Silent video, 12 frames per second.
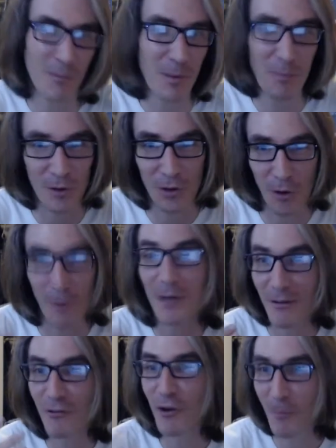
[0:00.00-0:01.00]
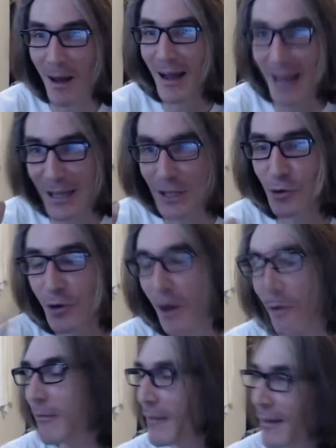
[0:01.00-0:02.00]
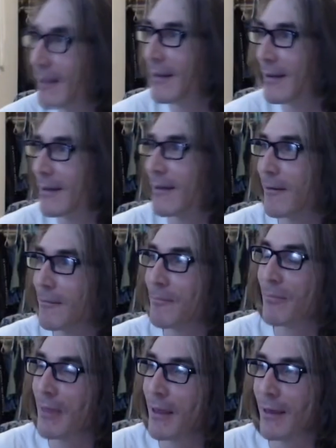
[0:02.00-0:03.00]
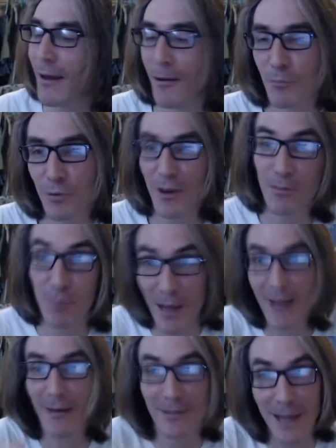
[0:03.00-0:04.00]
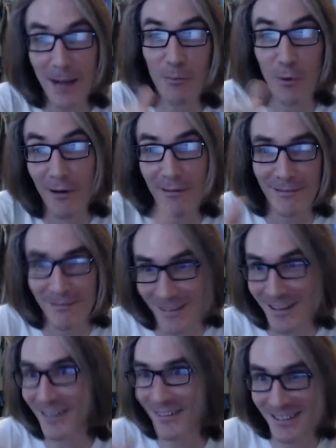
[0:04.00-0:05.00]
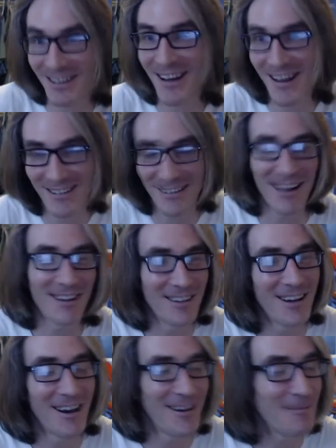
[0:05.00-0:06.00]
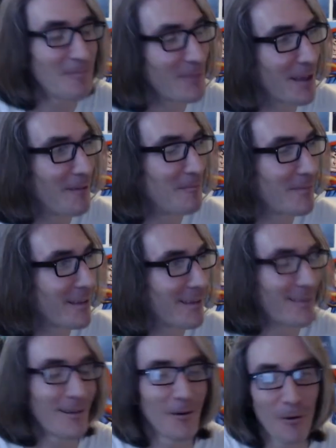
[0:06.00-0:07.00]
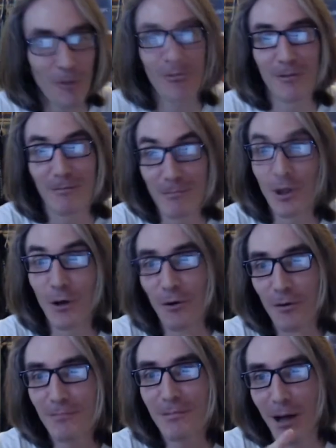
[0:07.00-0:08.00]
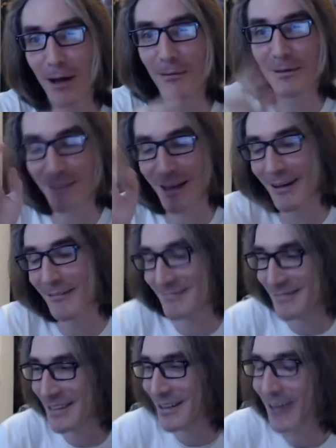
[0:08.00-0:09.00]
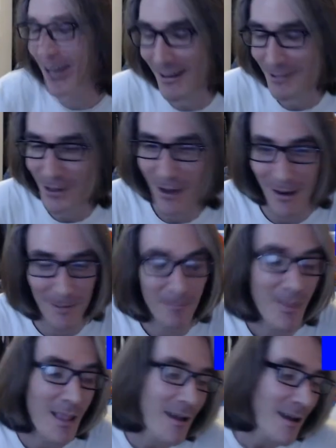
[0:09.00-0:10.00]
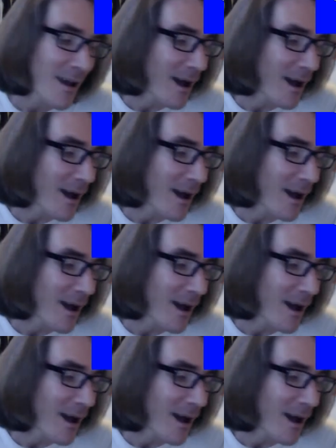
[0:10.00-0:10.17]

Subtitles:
Some people know. If you're my age, you know. Yeah, press play on tape 1. You know, you got it. Yeah, and the whole load comment. Yeah, you got it.